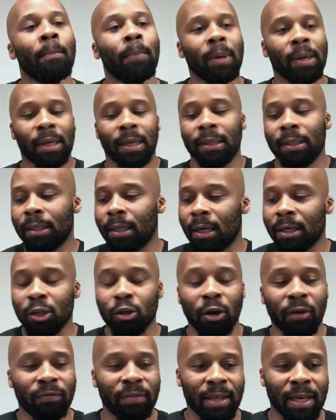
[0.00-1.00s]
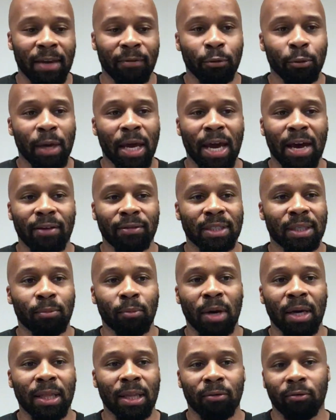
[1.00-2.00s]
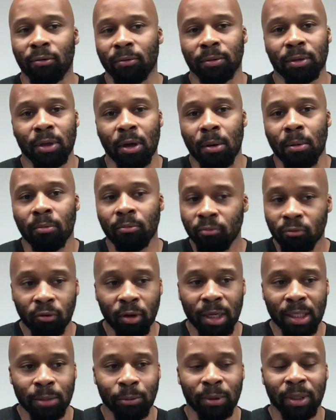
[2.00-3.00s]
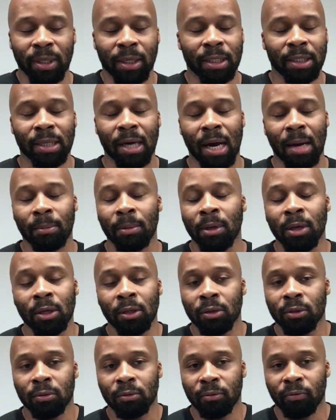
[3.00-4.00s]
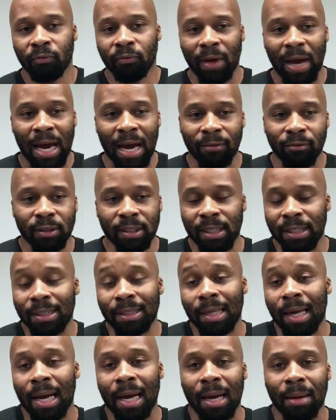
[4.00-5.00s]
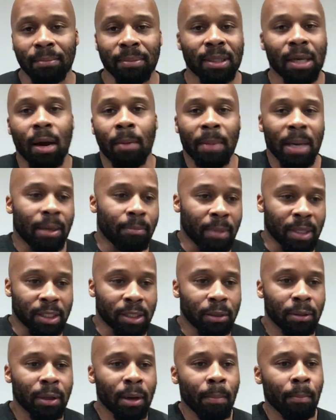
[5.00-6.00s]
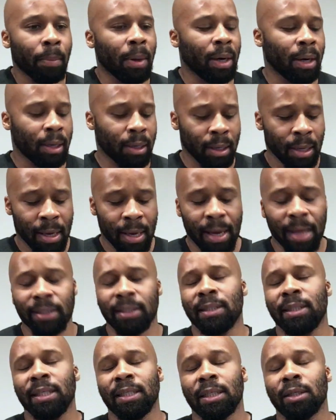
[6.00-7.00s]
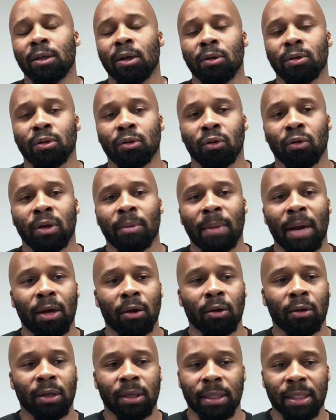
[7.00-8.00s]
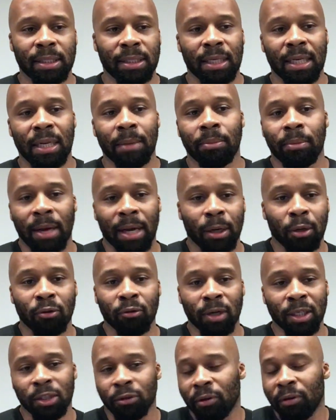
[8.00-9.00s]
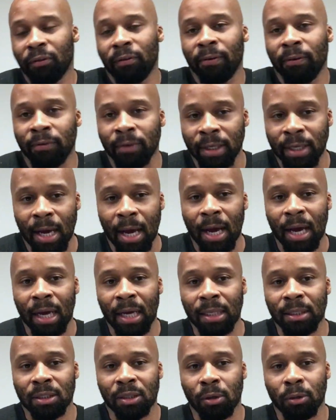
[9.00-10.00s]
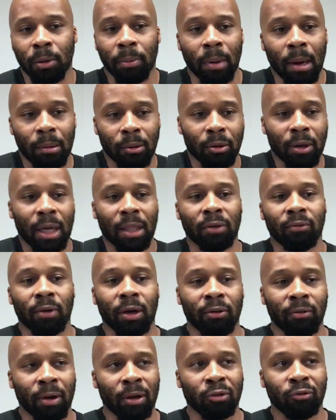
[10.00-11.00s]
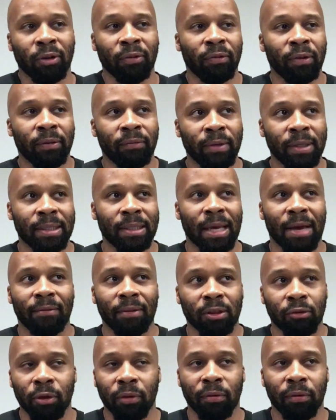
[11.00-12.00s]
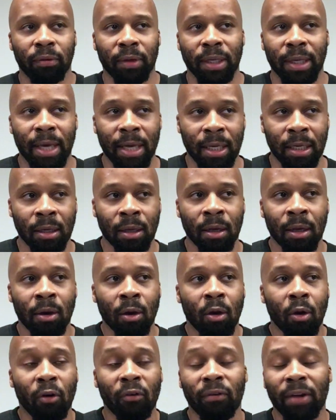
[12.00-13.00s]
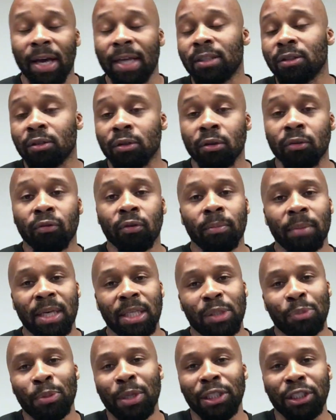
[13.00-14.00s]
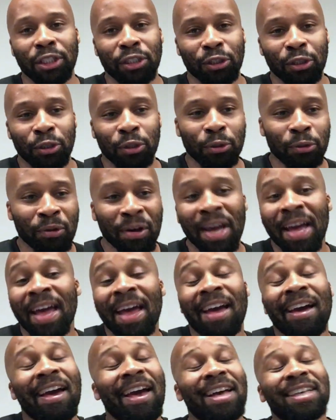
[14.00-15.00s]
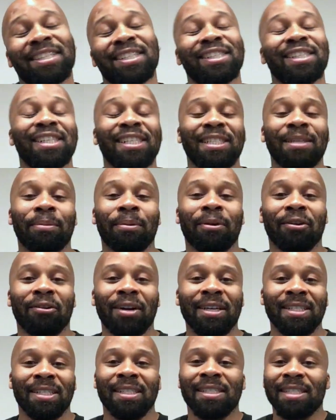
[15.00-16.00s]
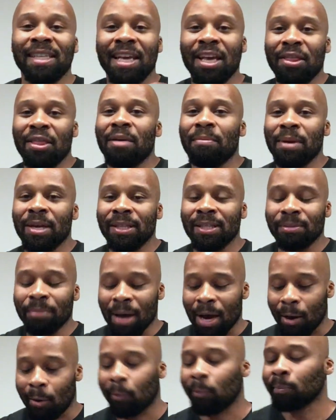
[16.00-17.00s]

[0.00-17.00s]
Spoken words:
But if you have someone that runs within the top 5 or 6 times, I may mention them. But as the season goes on, I'm not going to list anybody who runs 3:59. So you're probably going to have to run around 3:57, 3:58 or faster for me to mention you as the season progresses in the men's mile.